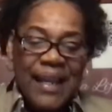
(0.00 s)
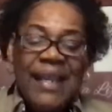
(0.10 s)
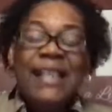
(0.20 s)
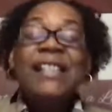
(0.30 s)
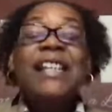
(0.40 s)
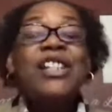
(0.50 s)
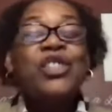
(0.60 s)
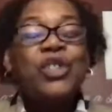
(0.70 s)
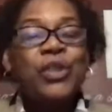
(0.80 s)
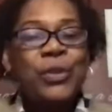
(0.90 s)
It is a
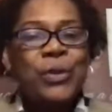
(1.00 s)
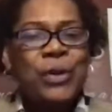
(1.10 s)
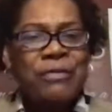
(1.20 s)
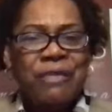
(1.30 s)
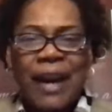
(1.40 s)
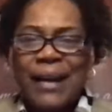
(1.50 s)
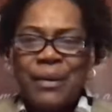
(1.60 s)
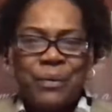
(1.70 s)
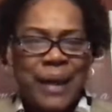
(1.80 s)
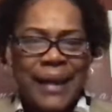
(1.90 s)

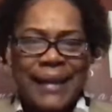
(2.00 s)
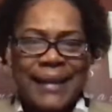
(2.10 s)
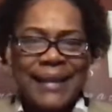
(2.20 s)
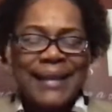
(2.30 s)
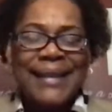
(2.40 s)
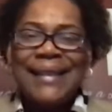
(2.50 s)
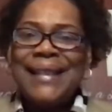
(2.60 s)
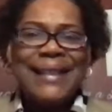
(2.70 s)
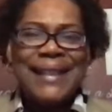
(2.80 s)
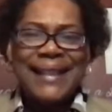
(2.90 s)
surefire way
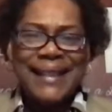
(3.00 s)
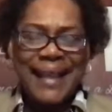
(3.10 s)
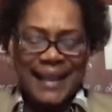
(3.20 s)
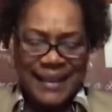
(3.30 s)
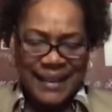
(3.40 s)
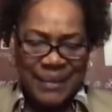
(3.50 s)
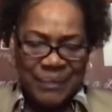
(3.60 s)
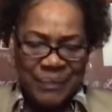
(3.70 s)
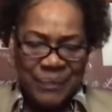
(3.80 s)
to success,